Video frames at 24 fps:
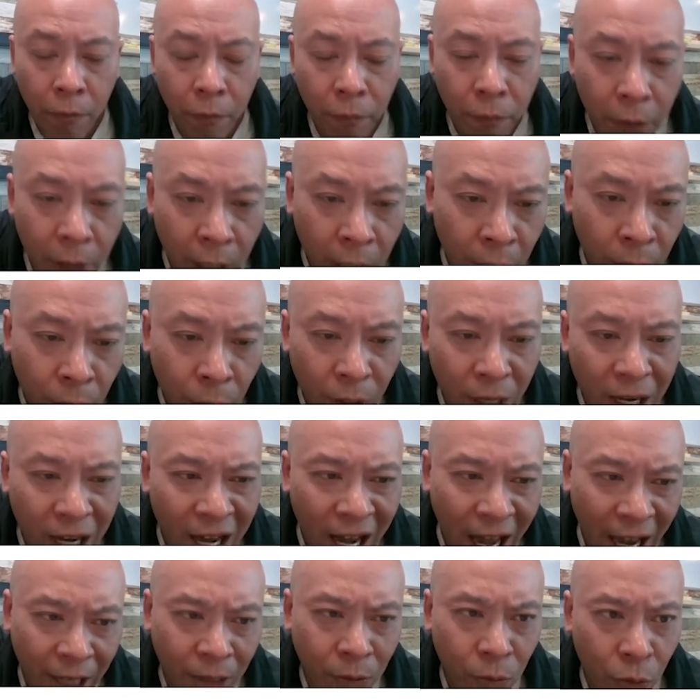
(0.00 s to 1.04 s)
very
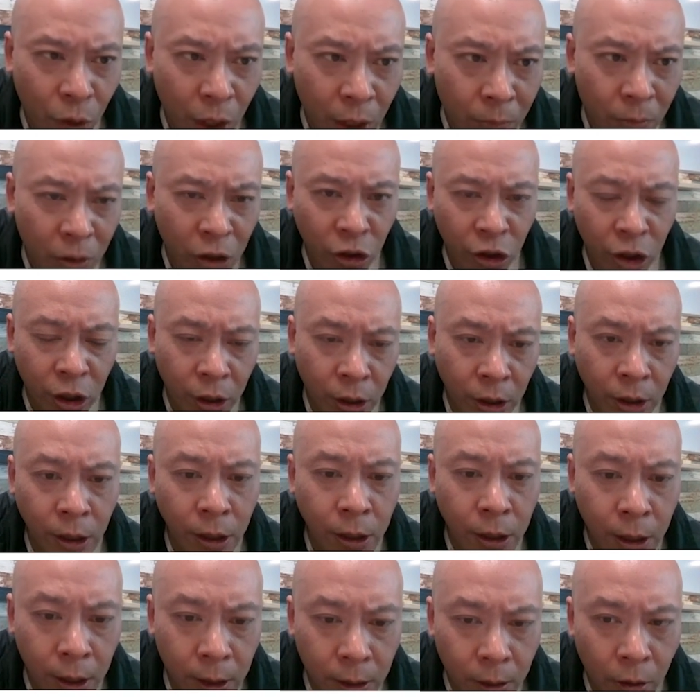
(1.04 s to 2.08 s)
lightweight
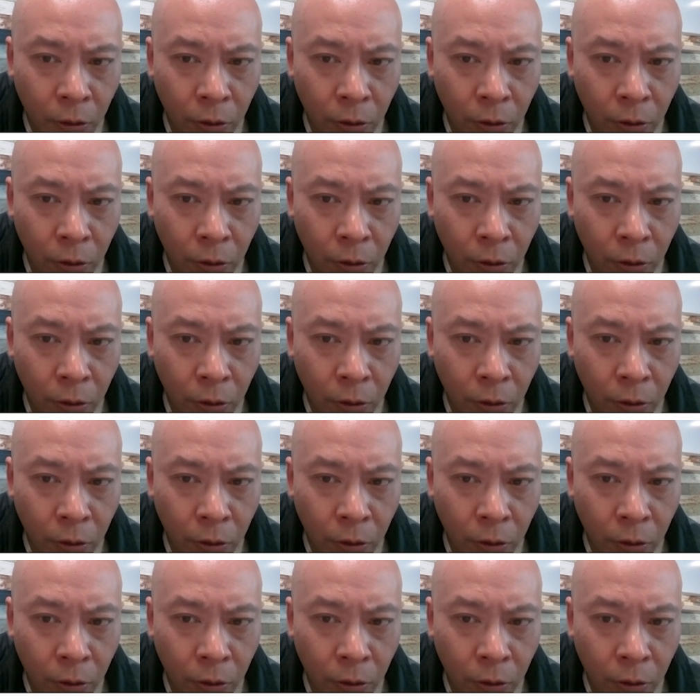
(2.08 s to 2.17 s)
machines.